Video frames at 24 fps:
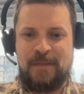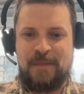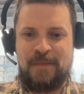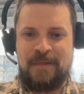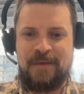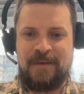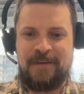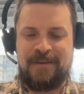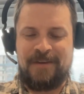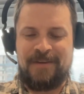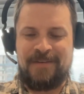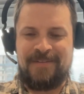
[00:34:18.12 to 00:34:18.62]

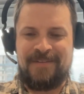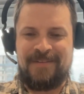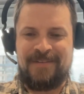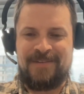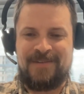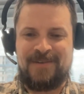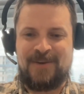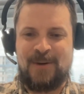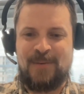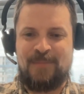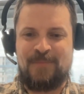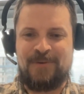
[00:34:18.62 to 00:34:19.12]
think it is
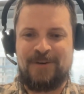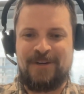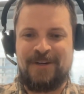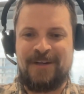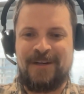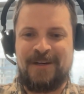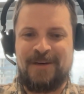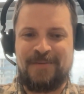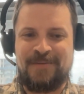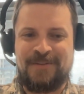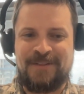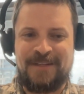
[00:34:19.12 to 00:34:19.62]
confident
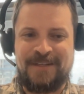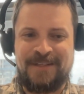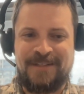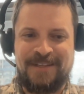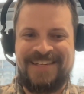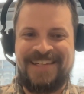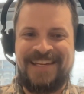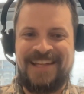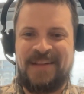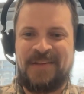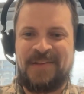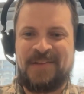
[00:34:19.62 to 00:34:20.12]
enough to get to
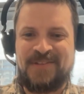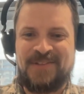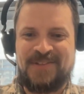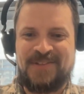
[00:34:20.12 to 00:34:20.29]
tell us